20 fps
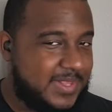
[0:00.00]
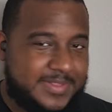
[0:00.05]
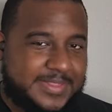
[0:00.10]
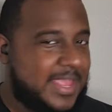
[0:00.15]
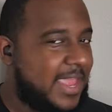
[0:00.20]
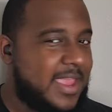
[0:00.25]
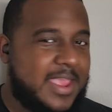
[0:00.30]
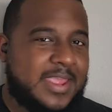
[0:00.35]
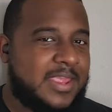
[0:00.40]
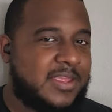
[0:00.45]

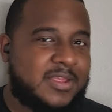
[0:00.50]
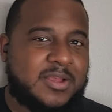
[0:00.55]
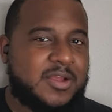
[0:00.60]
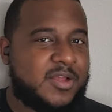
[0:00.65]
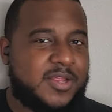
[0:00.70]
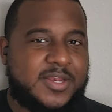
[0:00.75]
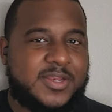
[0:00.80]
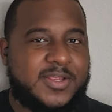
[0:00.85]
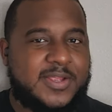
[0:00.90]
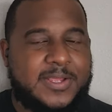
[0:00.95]
They ain't
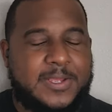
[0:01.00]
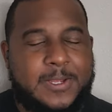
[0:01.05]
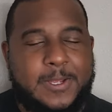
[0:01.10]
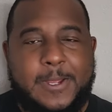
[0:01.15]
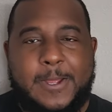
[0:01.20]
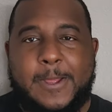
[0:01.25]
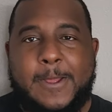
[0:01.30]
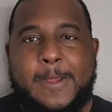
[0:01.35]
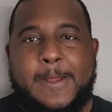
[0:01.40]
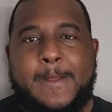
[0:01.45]
good.
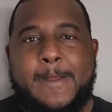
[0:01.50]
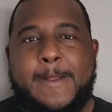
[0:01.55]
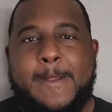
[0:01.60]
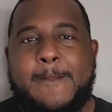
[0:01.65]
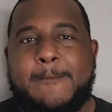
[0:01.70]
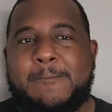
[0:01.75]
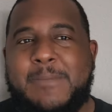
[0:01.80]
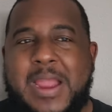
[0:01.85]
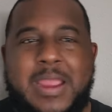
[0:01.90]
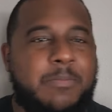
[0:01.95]

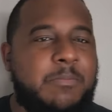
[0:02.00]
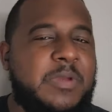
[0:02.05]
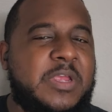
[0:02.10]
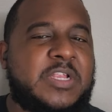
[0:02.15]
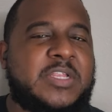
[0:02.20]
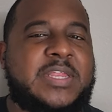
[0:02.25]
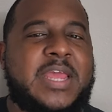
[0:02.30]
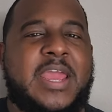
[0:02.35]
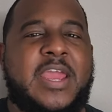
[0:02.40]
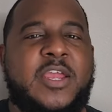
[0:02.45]
Mike
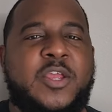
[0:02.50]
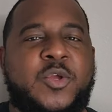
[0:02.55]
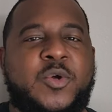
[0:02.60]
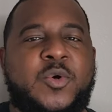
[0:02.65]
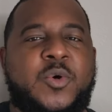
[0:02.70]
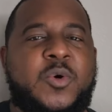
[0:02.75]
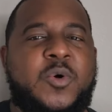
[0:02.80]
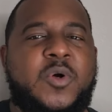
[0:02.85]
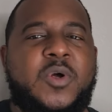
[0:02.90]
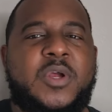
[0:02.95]

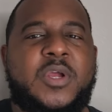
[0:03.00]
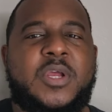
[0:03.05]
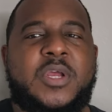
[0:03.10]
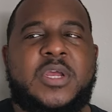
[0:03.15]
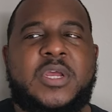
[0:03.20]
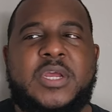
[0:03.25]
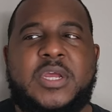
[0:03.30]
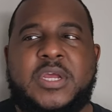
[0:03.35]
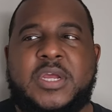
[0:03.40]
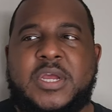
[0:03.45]
McDaniel
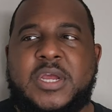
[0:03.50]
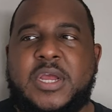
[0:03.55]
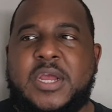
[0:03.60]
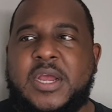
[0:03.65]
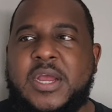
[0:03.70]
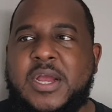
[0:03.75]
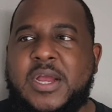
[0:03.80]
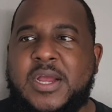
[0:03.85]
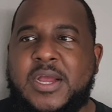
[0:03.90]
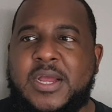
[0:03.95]

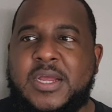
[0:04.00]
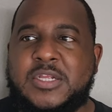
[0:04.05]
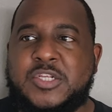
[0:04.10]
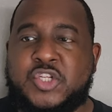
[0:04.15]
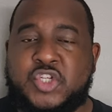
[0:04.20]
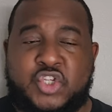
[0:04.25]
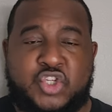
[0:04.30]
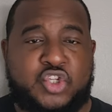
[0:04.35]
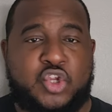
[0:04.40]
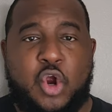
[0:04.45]

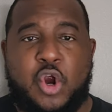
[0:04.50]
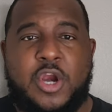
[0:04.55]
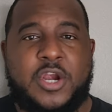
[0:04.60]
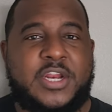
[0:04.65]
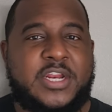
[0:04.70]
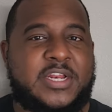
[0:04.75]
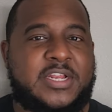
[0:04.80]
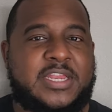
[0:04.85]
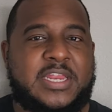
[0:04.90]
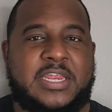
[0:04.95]

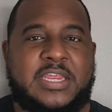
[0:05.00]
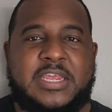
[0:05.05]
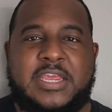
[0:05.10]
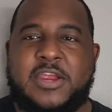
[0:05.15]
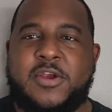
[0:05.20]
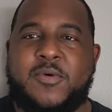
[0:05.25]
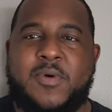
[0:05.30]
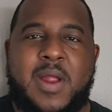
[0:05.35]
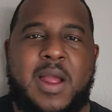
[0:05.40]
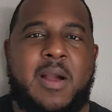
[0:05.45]
started the
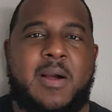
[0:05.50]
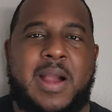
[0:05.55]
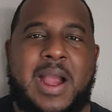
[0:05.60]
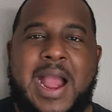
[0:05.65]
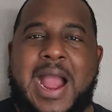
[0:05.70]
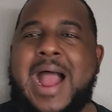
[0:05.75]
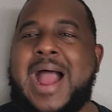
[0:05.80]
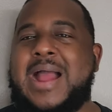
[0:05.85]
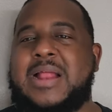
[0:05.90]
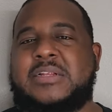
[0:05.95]
year out
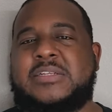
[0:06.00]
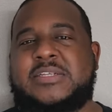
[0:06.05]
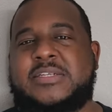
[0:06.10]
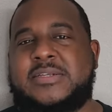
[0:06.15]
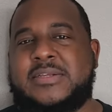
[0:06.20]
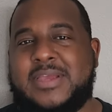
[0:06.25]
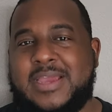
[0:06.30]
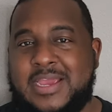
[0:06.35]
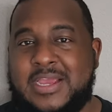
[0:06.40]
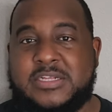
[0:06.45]

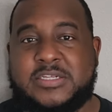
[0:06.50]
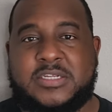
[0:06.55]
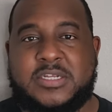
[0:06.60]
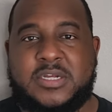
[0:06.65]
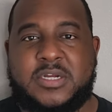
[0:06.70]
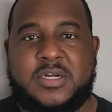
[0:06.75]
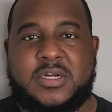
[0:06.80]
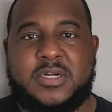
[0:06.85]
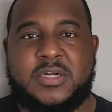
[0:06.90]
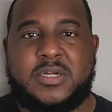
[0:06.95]
hot as
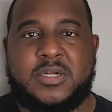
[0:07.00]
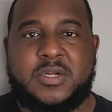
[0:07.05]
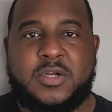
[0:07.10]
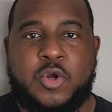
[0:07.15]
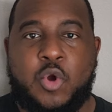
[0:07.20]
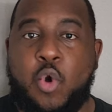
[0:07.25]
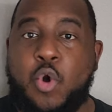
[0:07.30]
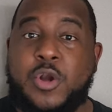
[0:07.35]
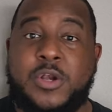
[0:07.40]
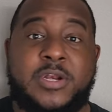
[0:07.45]
a
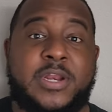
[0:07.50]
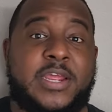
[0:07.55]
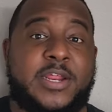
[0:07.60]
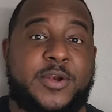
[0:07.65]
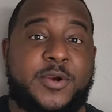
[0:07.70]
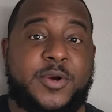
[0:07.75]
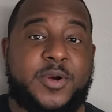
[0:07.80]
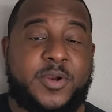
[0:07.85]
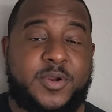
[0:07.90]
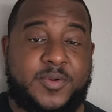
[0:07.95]

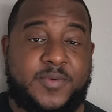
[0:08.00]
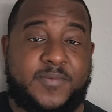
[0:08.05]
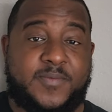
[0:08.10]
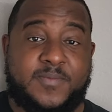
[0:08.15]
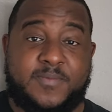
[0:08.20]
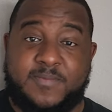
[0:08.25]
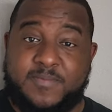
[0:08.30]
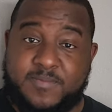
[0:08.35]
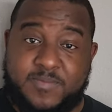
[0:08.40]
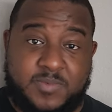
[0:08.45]
coordinator
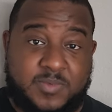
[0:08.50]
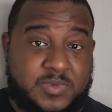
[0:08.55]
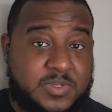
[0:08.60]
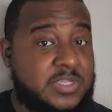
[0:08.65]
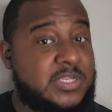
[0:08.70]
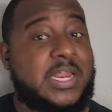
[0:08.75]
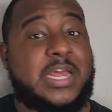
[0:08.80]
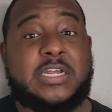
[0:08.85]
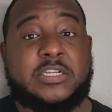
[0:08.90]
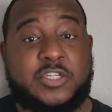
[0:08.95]

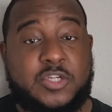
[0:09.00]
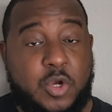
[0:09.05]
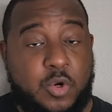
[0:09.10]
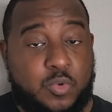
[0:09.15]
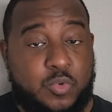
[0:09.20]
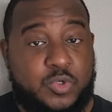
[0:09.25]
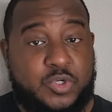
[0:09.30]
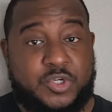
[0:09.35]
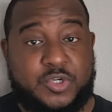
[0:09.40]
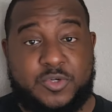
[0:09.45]
slash
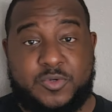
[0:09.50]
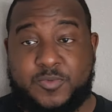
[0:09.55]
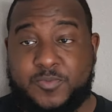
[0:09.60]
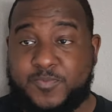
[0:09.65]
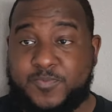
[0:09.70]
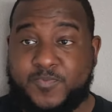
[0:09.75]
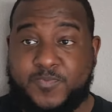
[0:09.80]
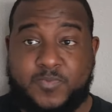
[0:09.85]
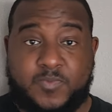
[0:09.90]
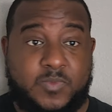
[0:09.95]
coach.
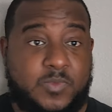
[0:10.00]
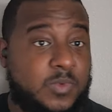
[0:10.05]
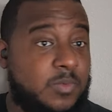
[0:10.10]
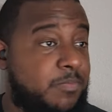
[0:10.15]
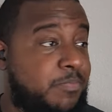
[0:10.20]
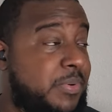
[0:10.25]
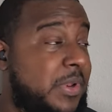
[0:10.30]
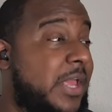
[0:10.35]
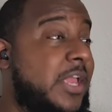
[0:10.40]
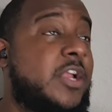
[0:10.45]

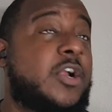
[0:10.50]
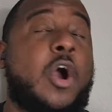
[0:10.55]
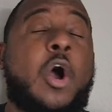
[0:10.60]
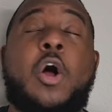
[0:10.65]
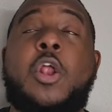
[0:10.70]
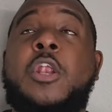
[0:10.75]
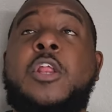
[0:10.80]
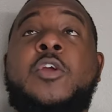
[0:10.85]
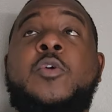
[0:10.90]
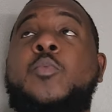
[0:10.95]
Play
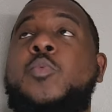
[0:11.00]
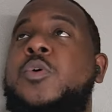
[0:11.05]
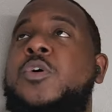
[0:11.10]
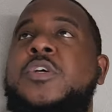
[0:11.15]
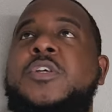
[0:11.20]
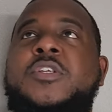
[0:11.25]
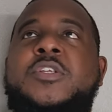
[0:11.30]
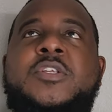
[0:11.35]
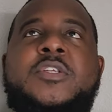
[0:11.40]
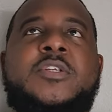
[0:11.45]
calling
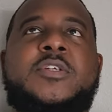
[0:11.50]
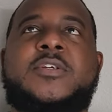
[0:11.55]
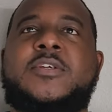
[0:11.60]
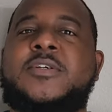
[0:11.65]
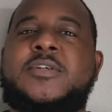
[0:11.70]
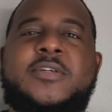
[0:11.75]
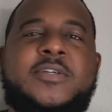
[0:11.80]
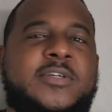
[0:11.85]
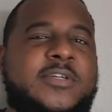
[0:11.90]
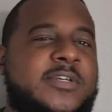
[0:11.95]
was
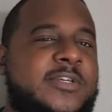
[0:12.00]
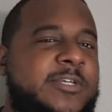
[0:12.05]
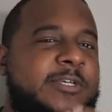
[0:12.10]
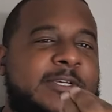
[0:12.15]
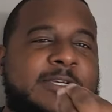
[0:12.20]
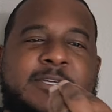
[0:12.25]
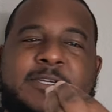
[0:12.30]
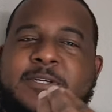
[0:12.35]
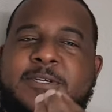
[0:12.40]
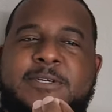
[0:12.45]

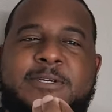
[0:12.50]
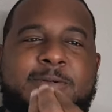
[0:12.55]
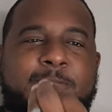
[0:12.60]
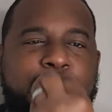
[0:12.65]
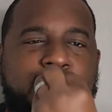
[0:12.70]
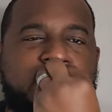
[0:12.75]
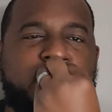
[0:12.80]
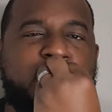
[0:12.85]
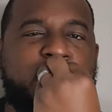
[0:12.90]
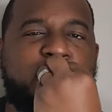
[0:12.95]

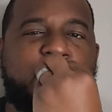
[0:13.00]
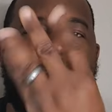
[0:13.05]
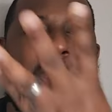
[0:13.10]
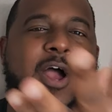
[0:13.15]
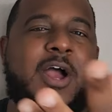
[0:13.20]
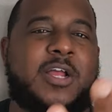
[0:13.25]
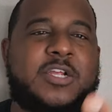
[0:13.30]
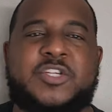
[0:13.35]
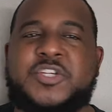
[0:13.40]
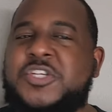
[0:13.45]

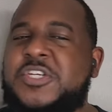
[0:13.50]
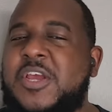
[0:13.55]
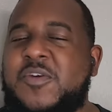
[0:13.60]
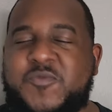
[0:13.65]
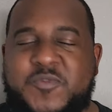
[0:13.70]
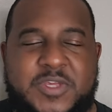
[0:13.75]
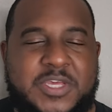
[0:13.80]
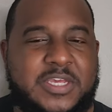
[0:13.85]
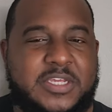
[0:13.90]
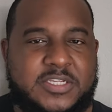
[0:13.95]
mwah,
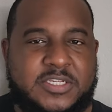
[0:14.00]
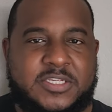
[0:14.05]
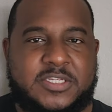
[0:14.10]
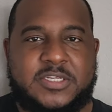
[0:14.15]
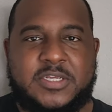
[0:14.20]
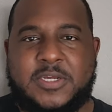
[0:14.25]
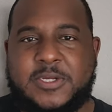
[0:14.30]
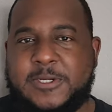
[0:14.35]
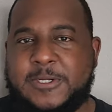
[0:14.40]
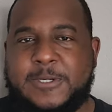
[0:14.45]
chef
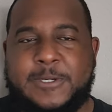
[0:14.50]
kiss.